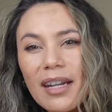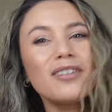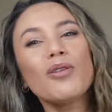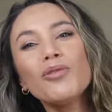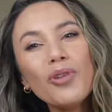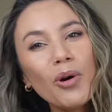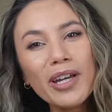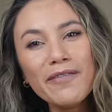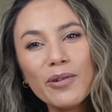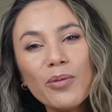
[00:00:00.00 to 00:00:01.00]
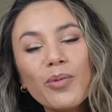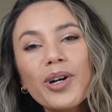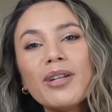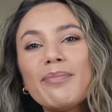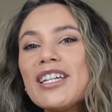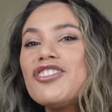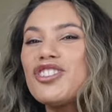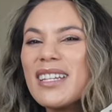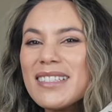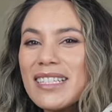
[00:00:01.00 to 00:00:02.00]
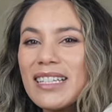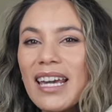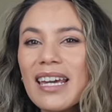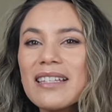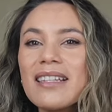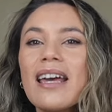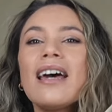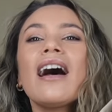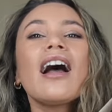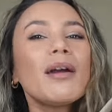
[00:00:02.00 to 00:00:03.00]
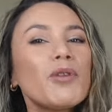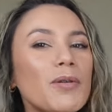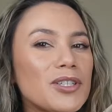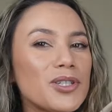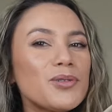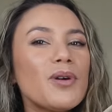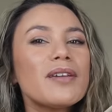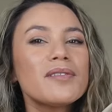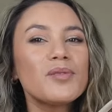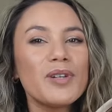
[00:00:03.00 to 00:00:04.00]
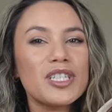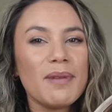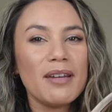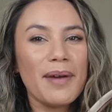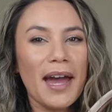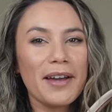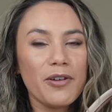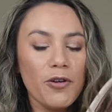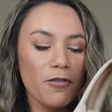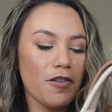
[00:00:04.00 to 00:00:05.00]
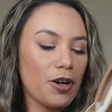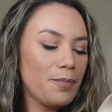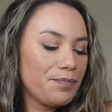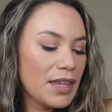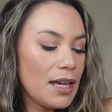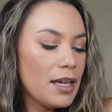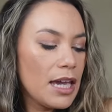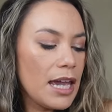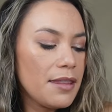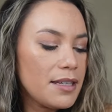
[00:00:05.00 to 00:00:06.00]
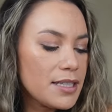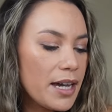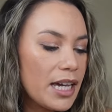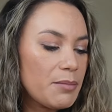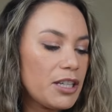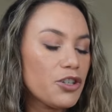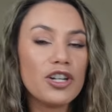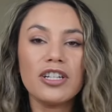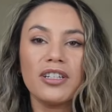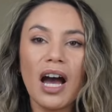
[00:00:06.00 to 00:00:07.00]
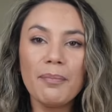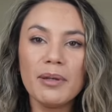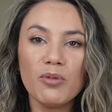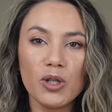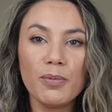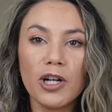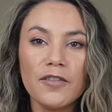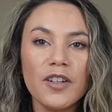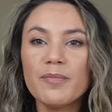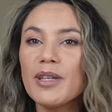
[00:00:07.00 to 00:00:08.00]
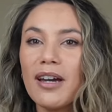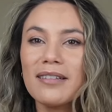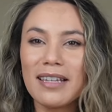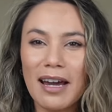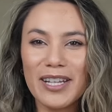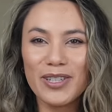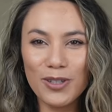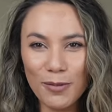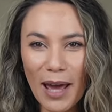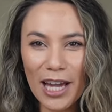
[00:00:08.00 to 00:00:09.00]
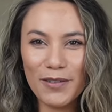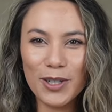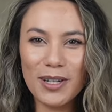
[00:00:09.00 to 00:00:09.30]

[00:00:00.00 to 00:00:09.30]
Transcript: I don't know if it would, but just in case, I'm going to switch my bag over. And the timing could not be more perfect because I got a new bag for